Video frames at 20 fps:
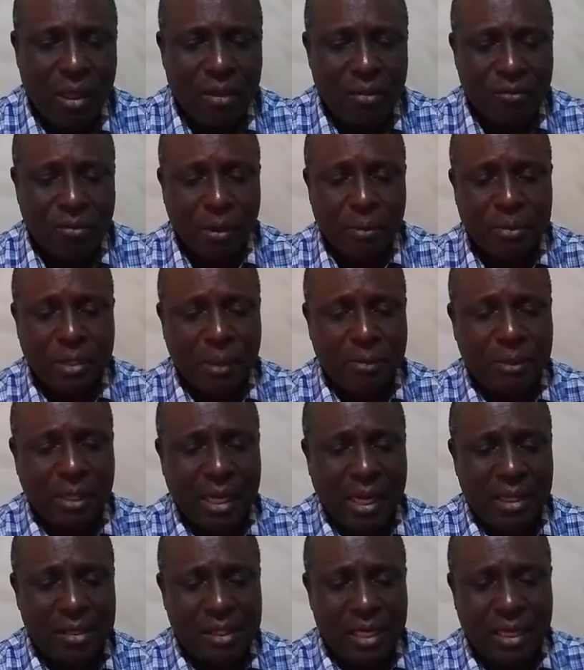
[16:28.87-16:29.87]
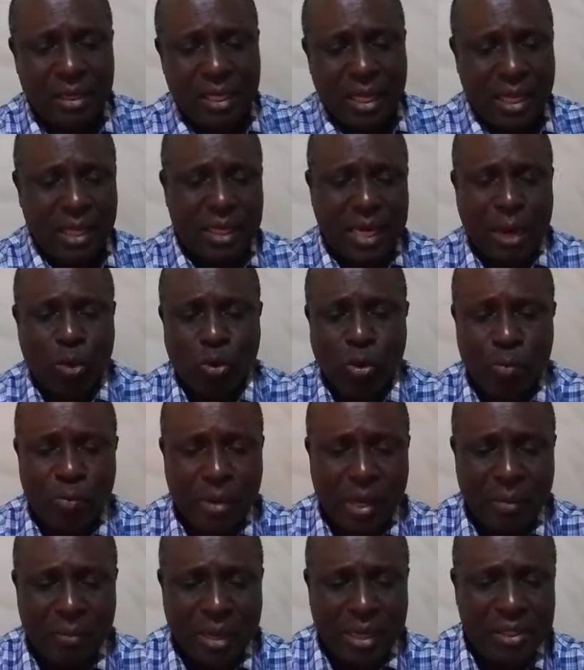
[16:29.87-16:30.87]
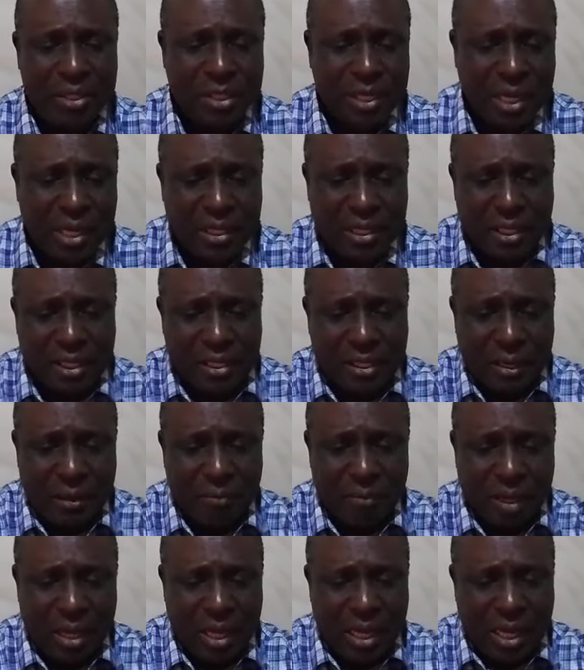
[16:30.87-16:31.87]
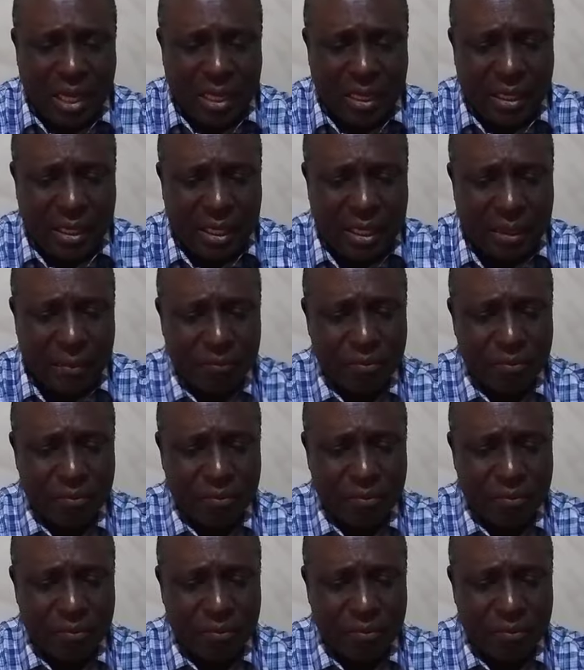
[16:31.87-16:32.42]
From chapter 9, it said, yet I will bring my charges and